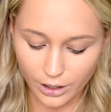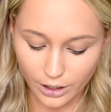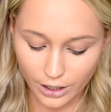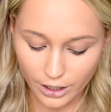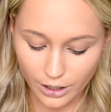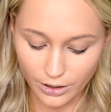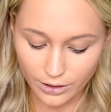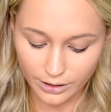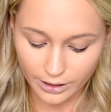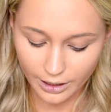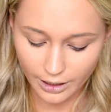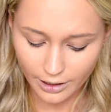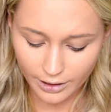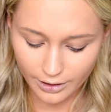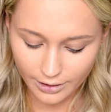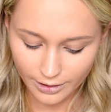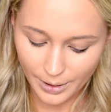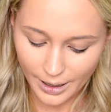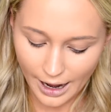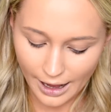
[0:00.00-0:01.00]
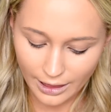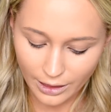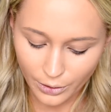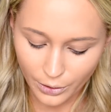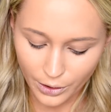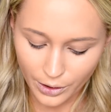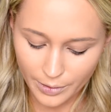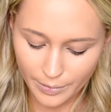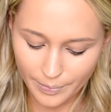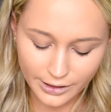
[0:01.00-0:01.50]
going to use it. But I
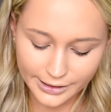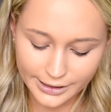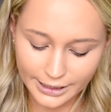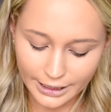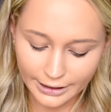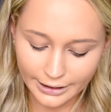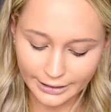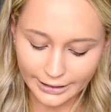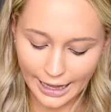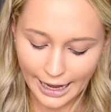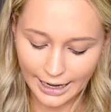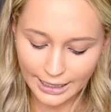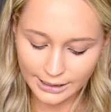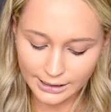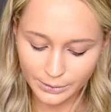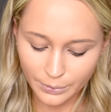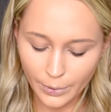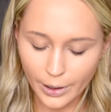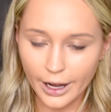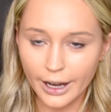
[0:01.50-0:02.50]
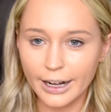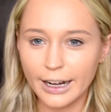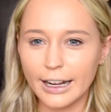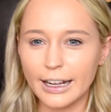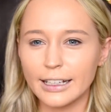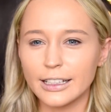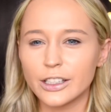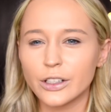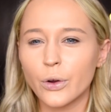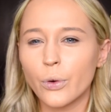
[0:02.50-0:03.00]
thought, because the lace one
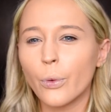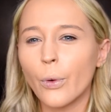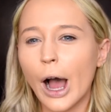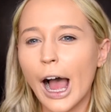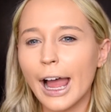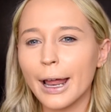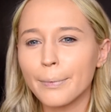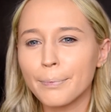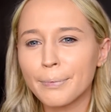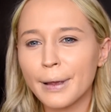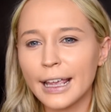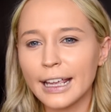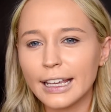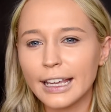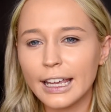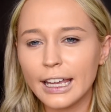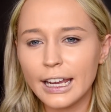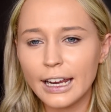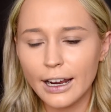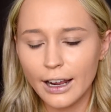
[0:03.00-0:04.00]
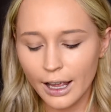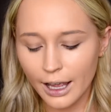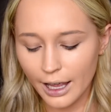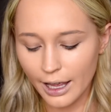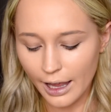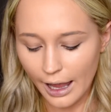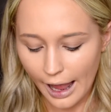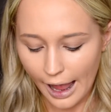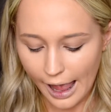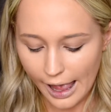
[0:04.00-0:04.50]
is quite pinky,
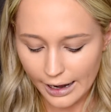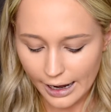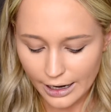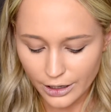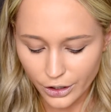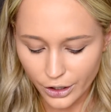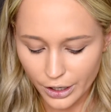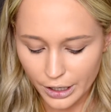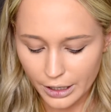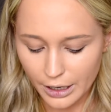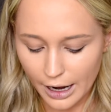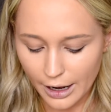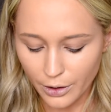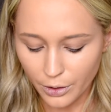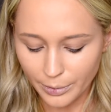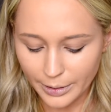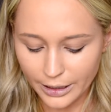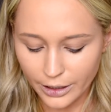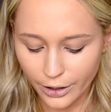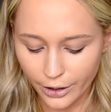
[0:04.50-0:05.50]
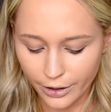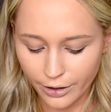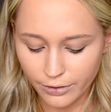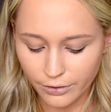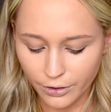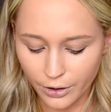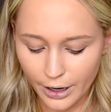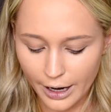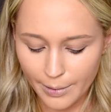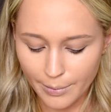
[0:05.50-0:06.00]
and I normally go
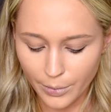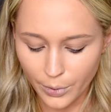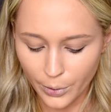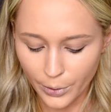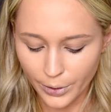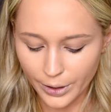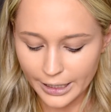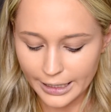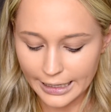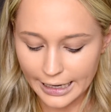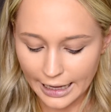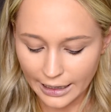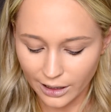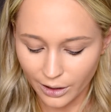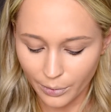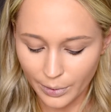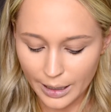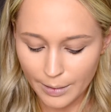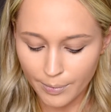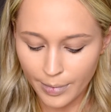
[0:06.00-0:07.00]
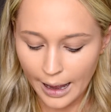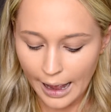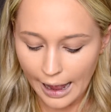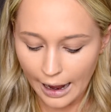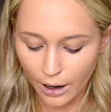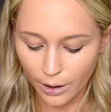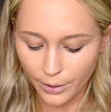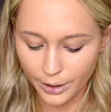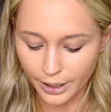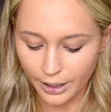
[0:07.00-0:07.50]
for a more yellowy
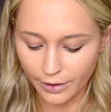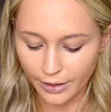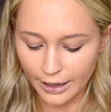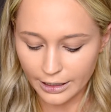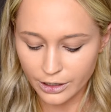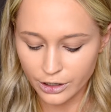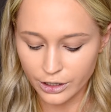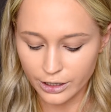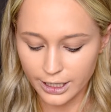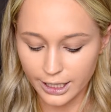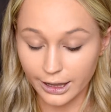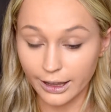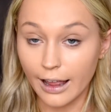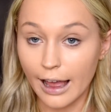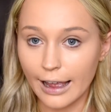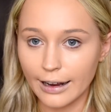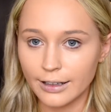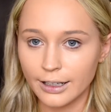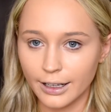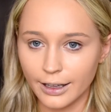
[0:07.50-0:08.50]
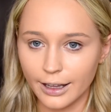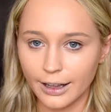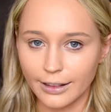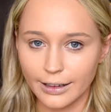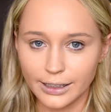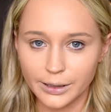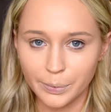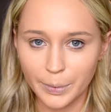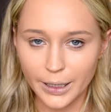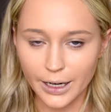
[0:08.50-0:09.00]
powder that's just lighter than
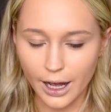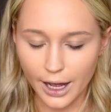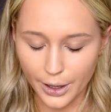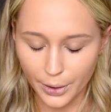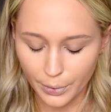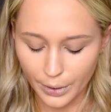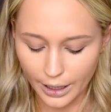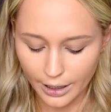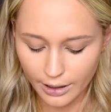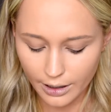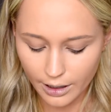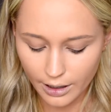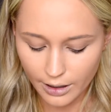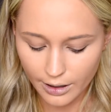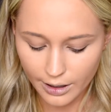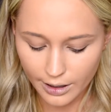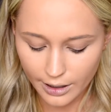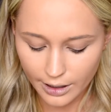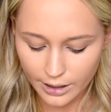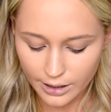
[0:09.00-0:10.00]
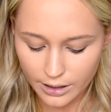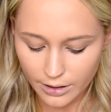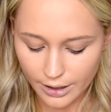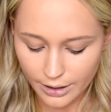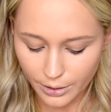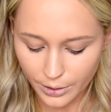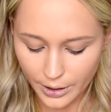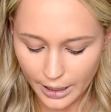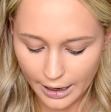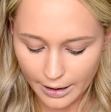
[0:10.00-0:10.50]
this banana one. So I
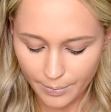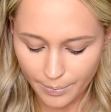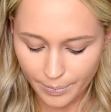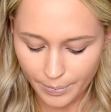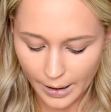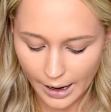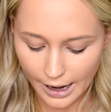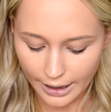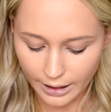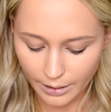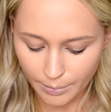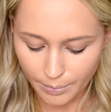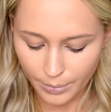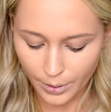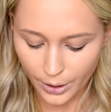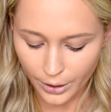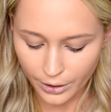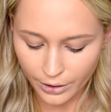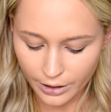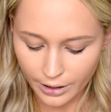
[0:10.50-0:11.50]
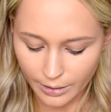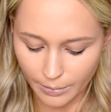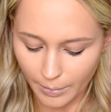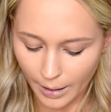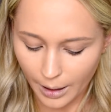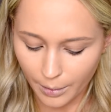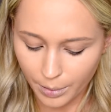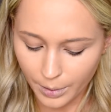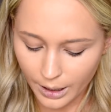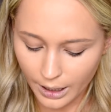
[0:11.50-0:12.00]
thought I'd buy them both and
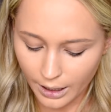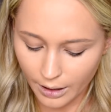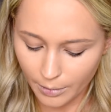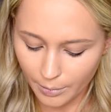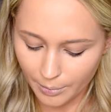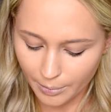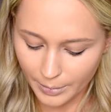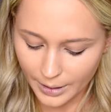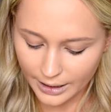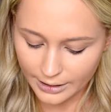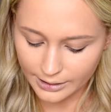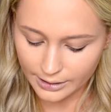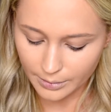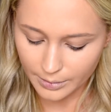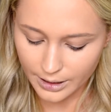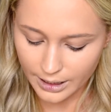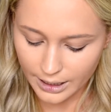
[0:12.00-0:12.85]
maybe mix them